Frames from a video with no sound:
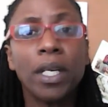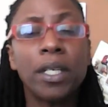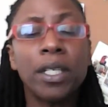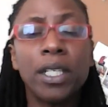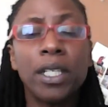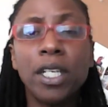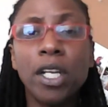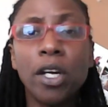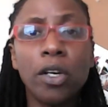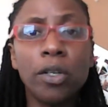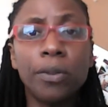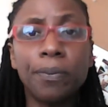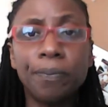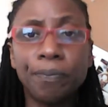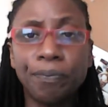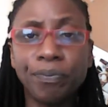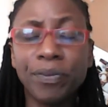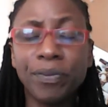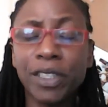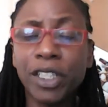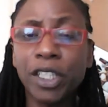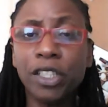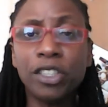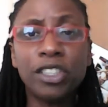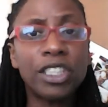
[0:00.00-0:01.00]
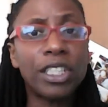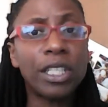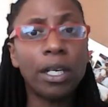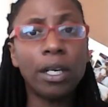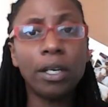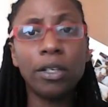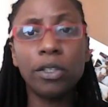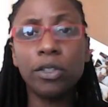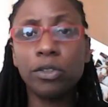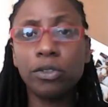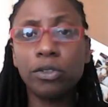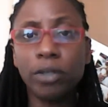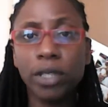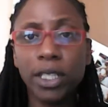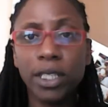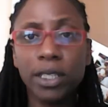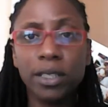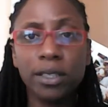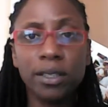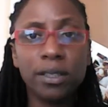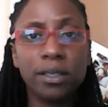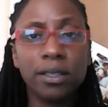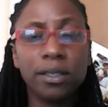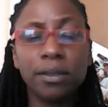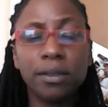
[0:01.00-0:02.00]
your
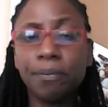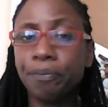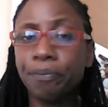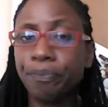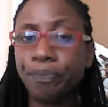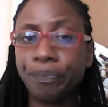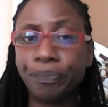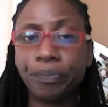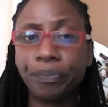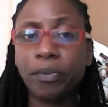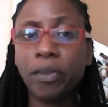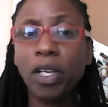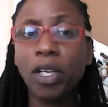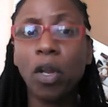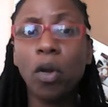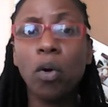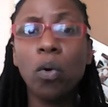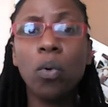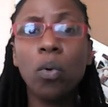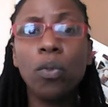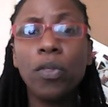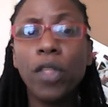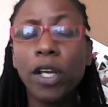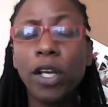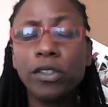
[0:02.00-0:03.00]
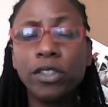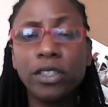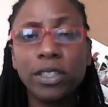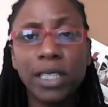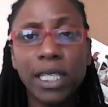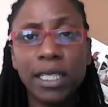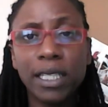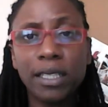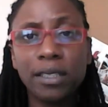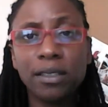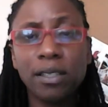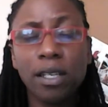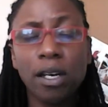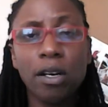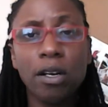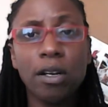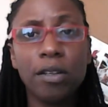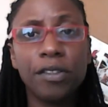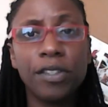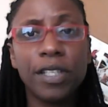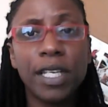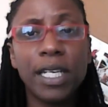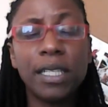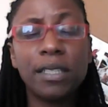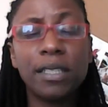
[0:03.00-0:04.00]
deodorants, all those things
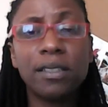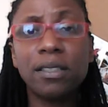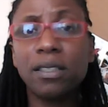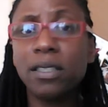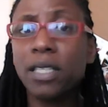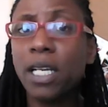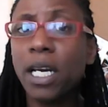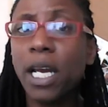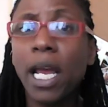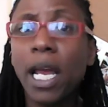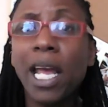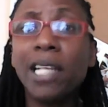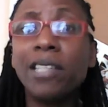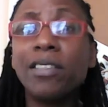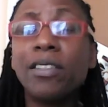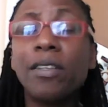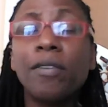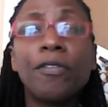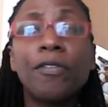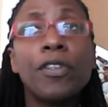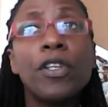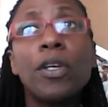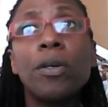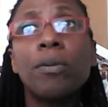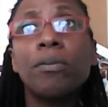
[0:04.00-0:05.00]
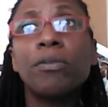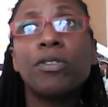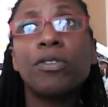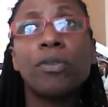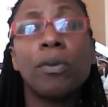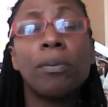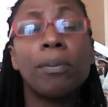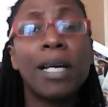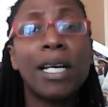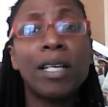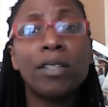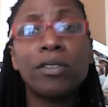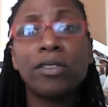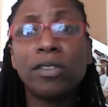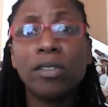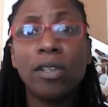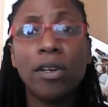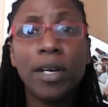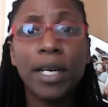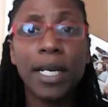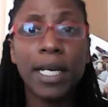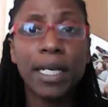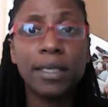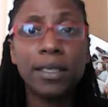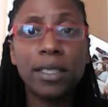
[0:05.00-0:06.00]
are things, and the fumes from
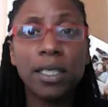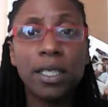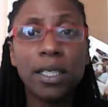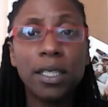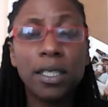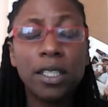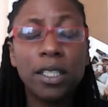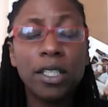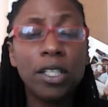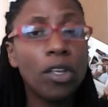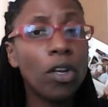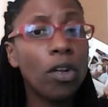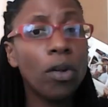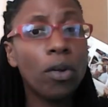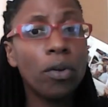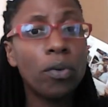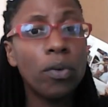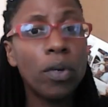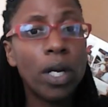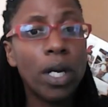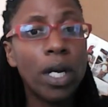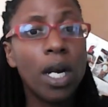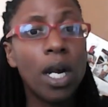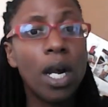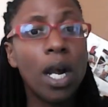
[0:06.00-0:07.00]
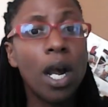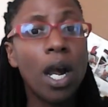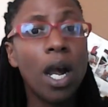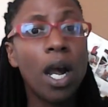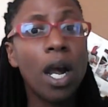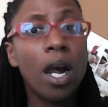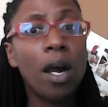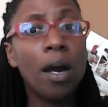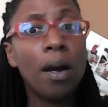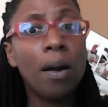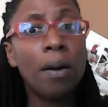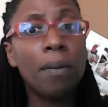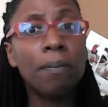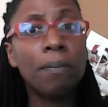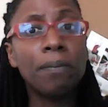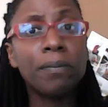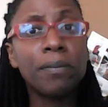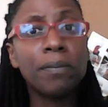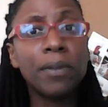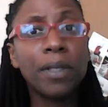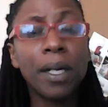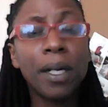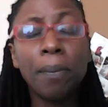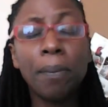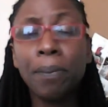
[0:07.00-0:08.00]
outside, you know,
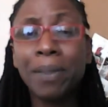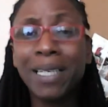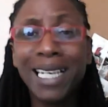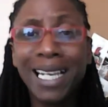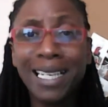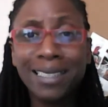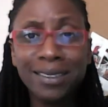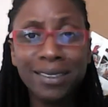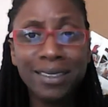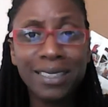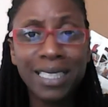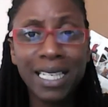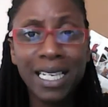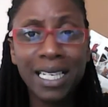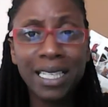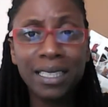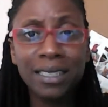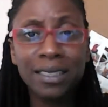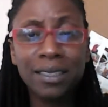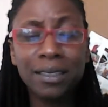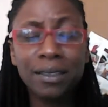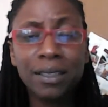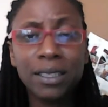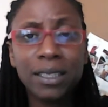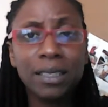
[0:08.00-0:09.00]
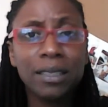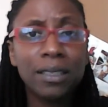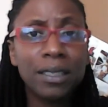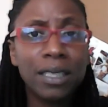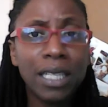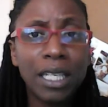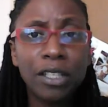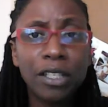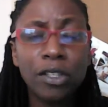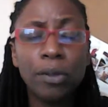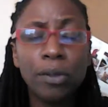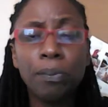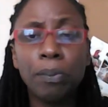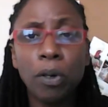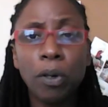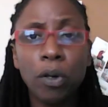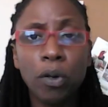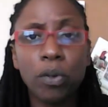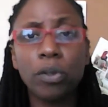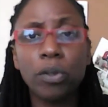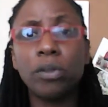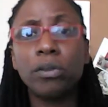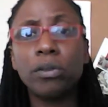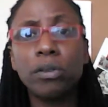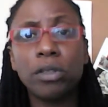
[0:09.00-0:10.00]
plastics that you
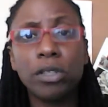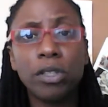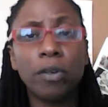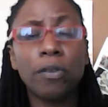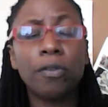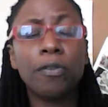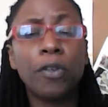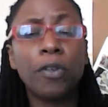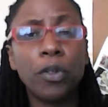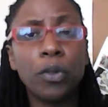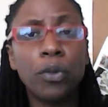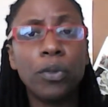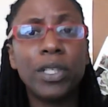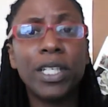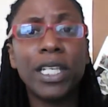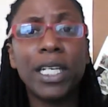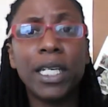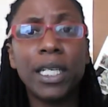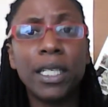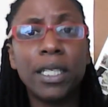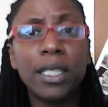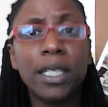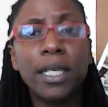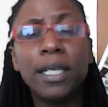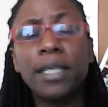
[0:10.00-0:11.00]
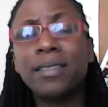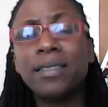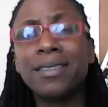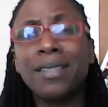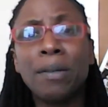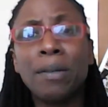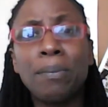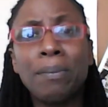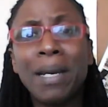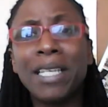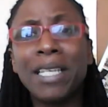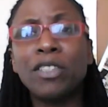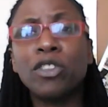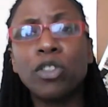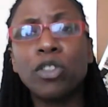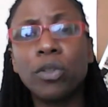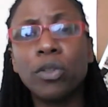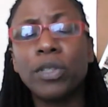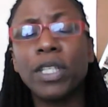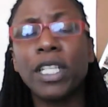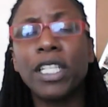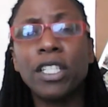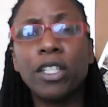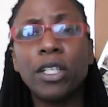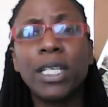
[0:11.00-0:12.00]
put your food in. So make
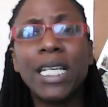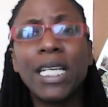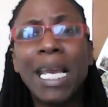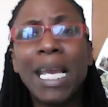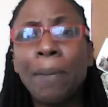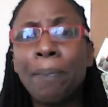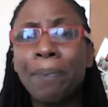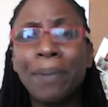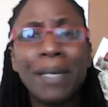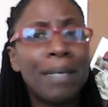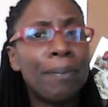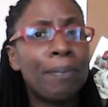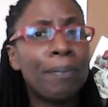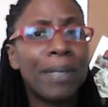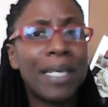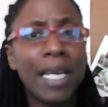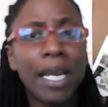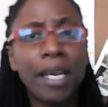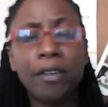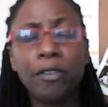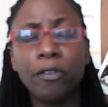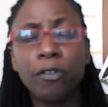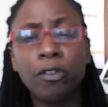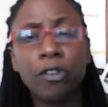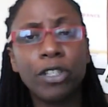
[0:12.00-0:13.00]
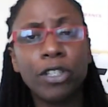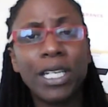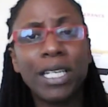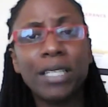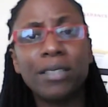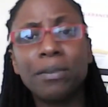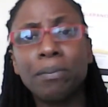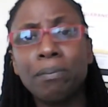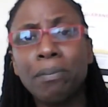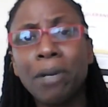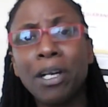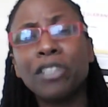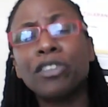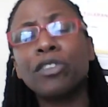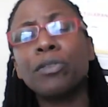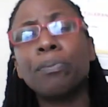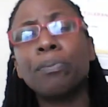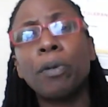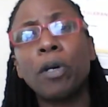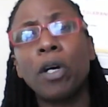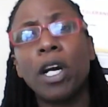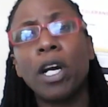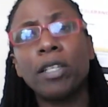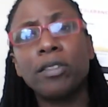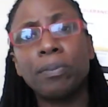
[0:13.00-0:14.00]
sure that you get BPA free as much
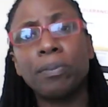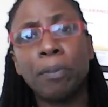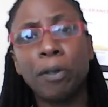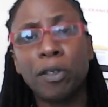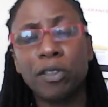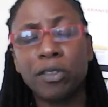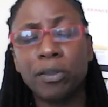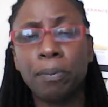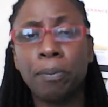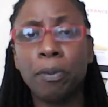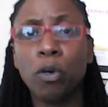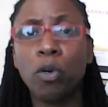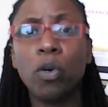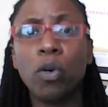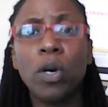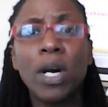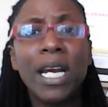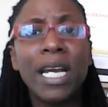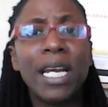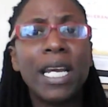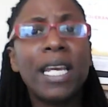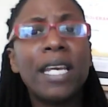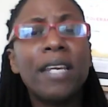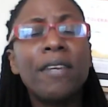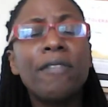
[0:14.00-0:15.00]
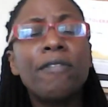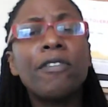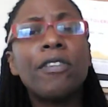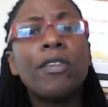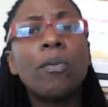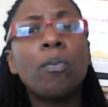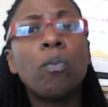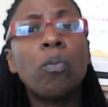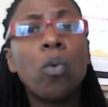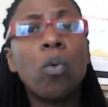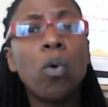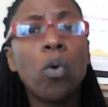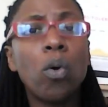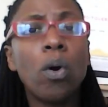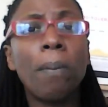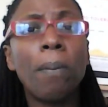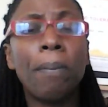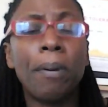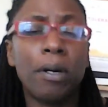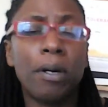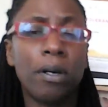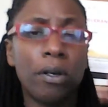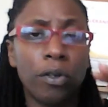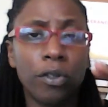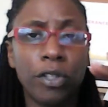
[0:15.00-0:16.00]
as possible. Even the water
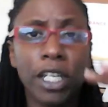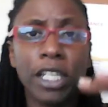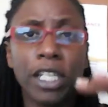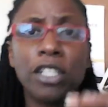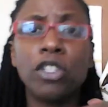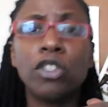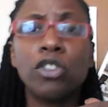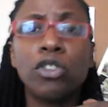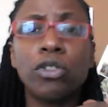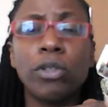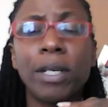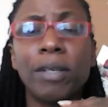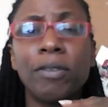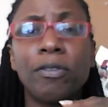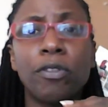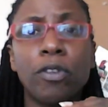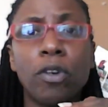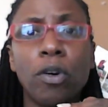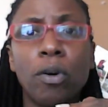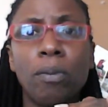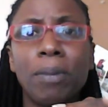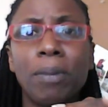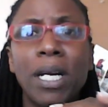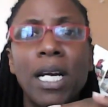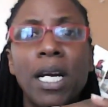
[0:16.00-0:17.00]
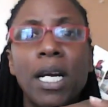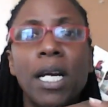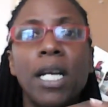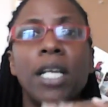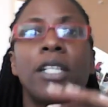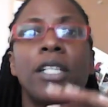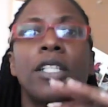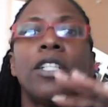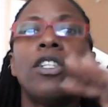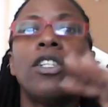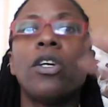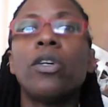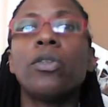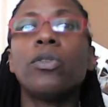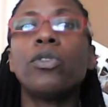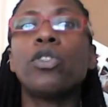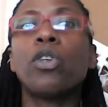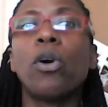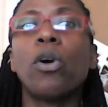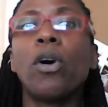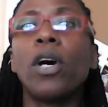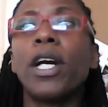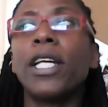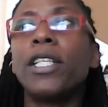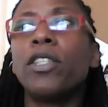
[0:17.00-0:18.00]
bottle that you drink from,
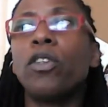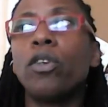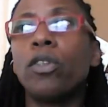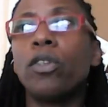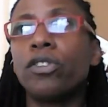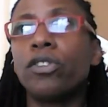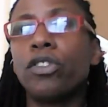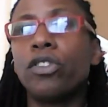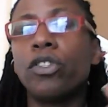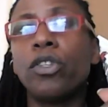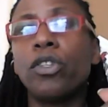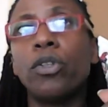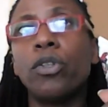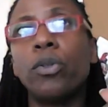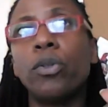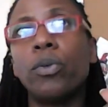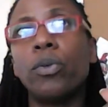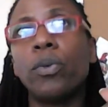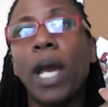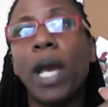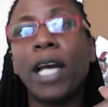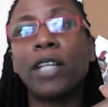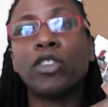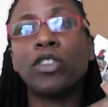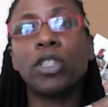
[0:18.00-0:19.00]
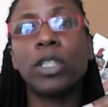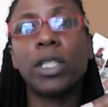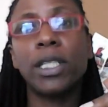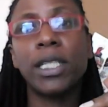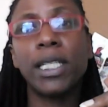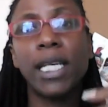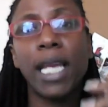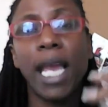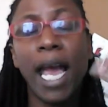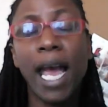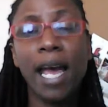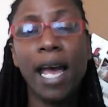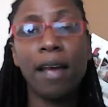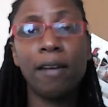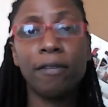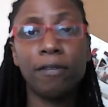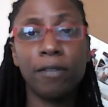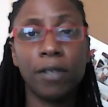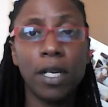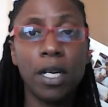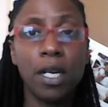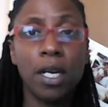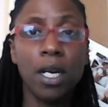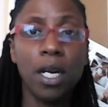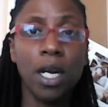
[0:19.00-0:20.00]
try not to actually have
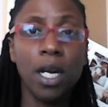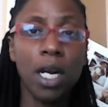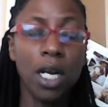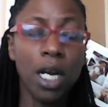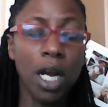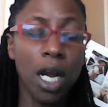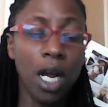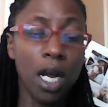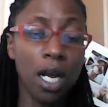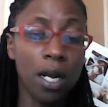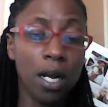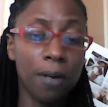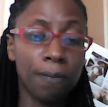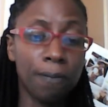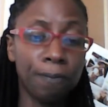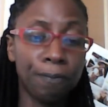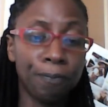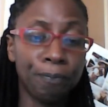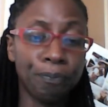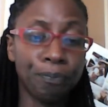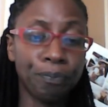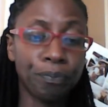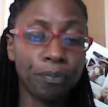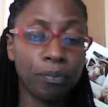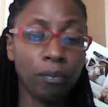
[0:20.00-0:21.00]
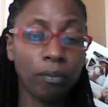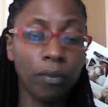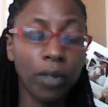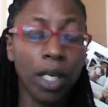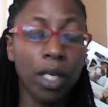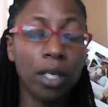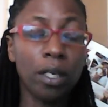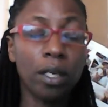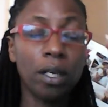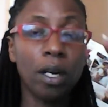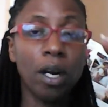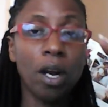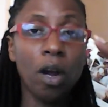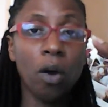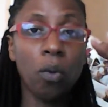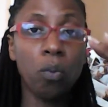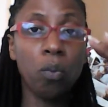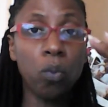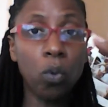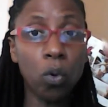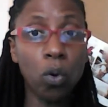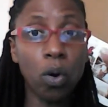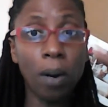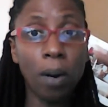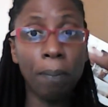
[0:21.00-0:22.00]
um, a
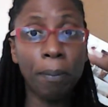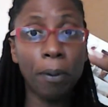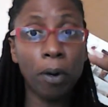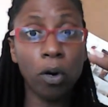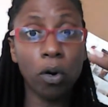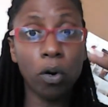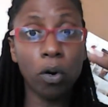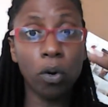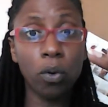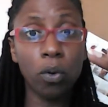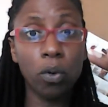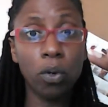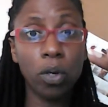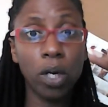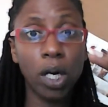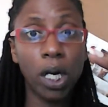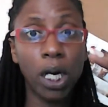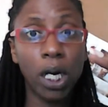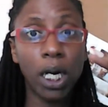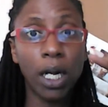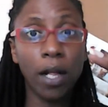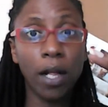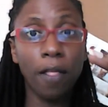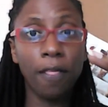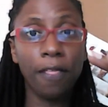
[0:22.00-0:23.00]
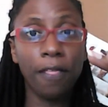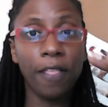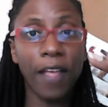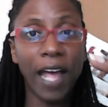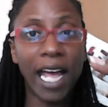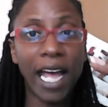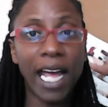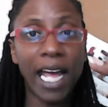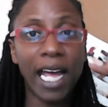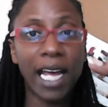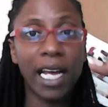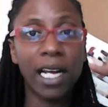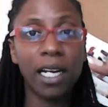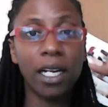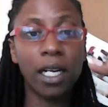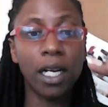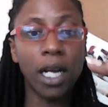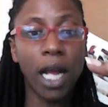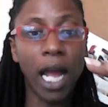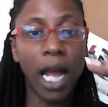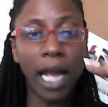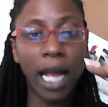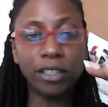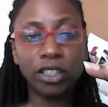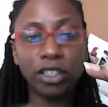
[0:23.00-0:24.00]
water bottle that
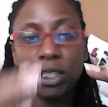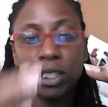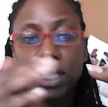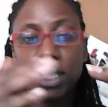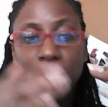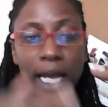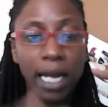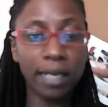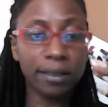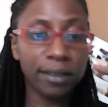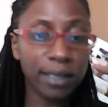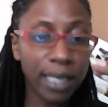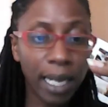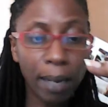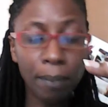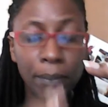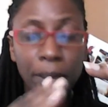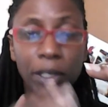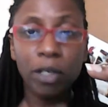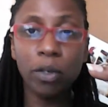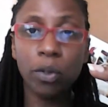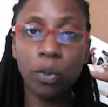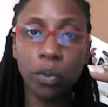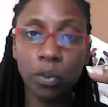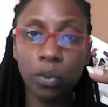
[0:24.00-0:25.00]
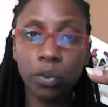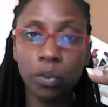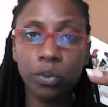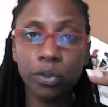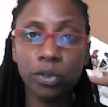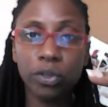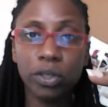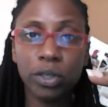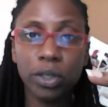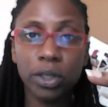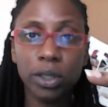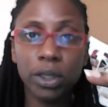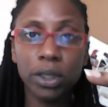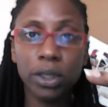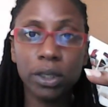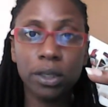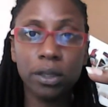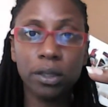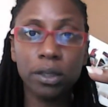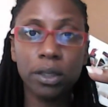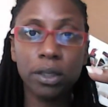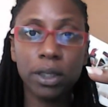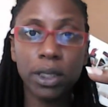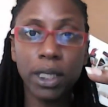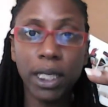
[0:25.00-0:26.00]
actually has chemicals
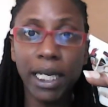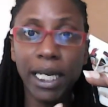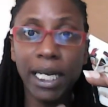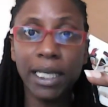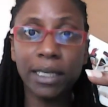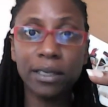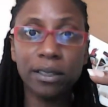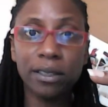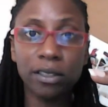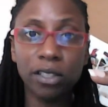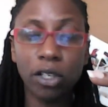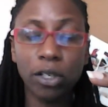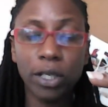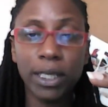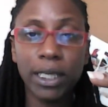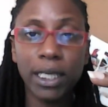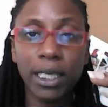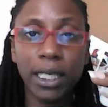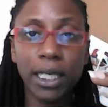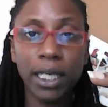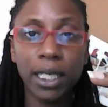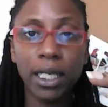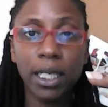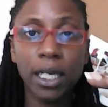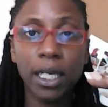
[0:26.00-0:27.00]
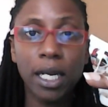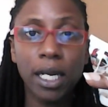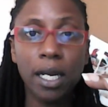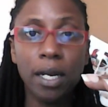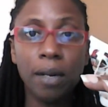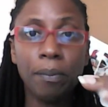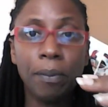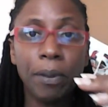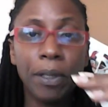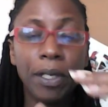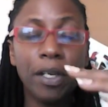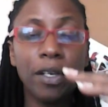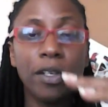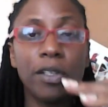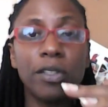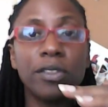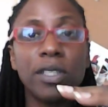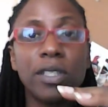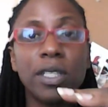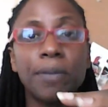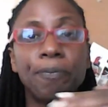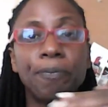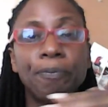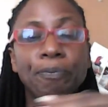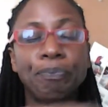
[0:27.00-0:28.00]
inside it,
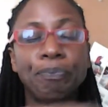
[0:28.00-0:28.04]
because